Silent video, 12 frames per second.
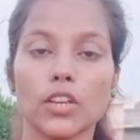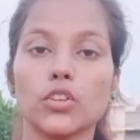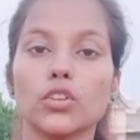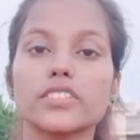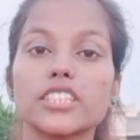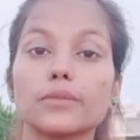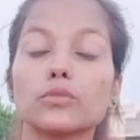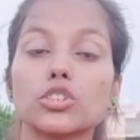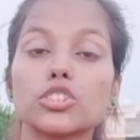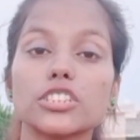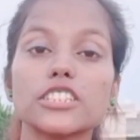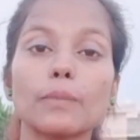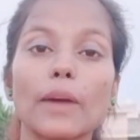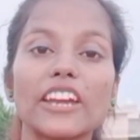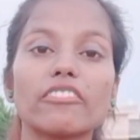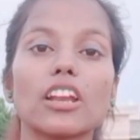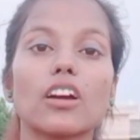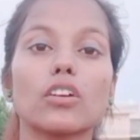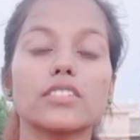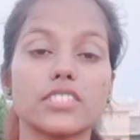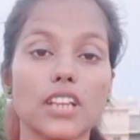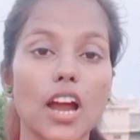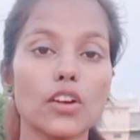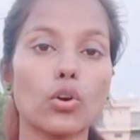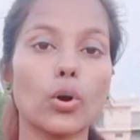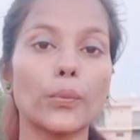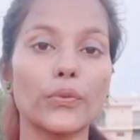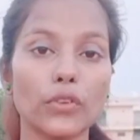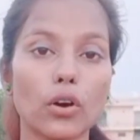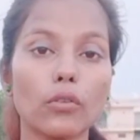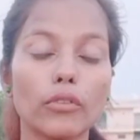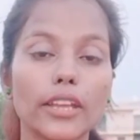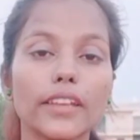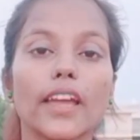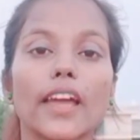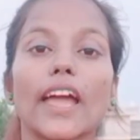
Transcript: Your subconscious mind will start observing,